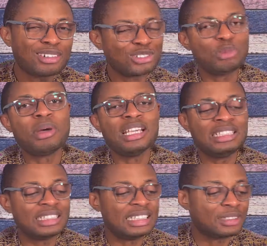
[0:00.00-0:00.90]

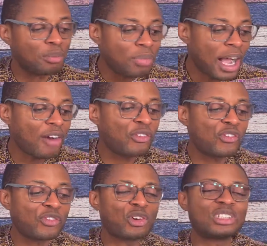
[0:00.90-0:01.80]
Romance is a powerful
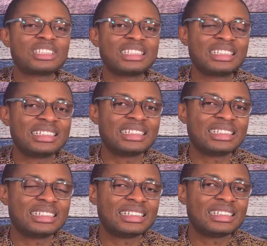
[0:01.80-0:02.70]
force
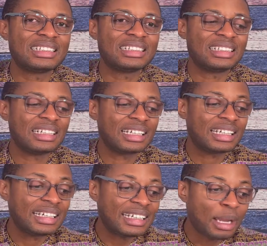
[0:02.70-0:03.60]

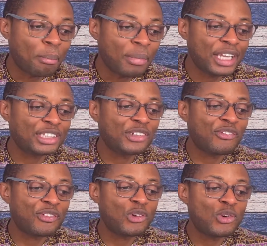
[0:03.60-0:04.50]
that makes you
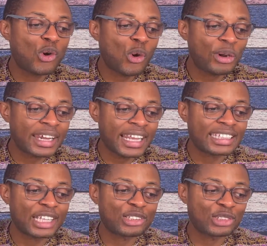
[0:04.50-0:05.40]
feel
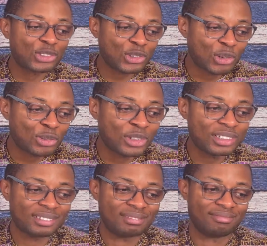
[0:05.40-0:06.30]
connected to
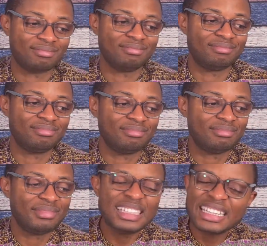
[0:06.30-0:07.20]
someone
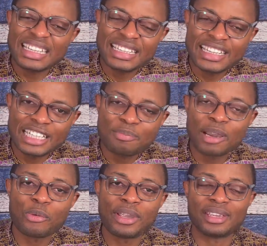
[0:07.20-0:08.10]
in a
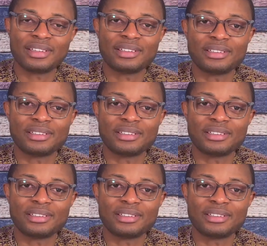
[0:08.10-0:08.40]
deeper way.